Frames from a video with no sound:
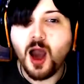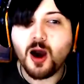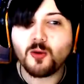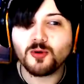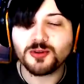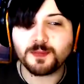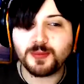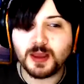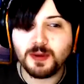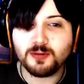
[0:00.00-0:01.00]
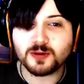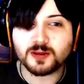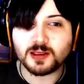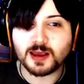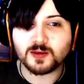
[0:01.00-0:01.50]
Well, the baby one's
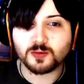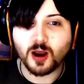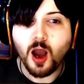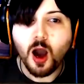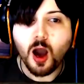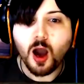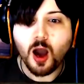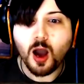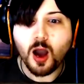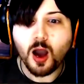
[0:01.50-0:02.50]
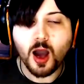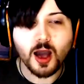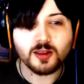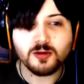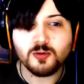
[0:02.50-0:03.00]
legs work.
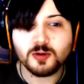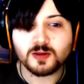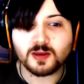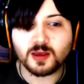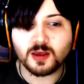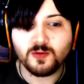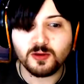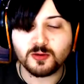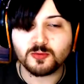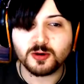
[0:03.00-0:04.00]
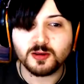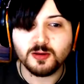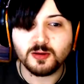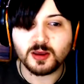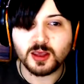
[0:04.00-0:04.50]
I don't know what to give you. What do
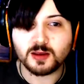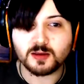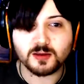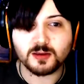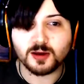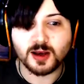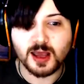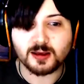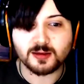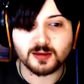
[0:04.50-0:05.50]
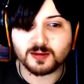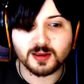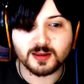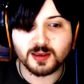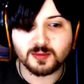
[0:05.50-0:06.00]
you eat? Not axes.
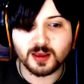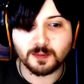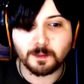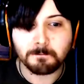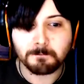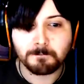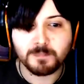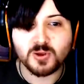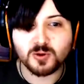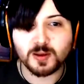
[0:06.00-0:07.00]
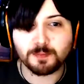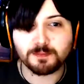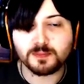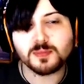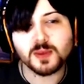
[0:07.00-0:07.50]
That seems like a. Do you want to?
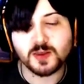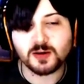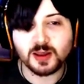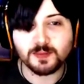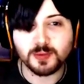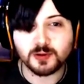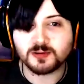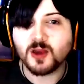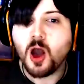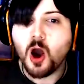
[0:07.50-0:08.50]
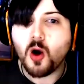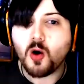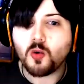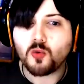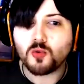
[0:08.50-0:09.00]
No, they don't eat bones.
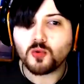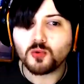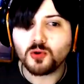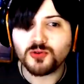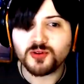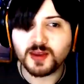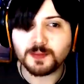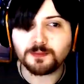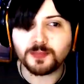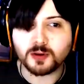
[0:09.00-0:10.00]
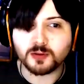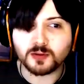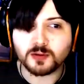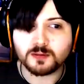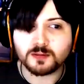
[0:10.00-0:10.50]
Wolves eat bones.